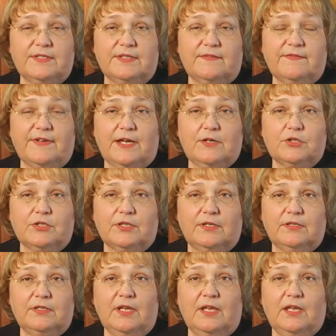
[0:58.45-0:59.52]

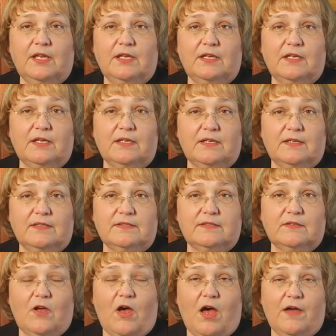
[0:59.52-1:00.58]
infection is
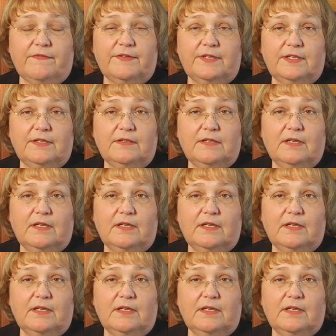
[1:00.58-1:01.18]
coughing,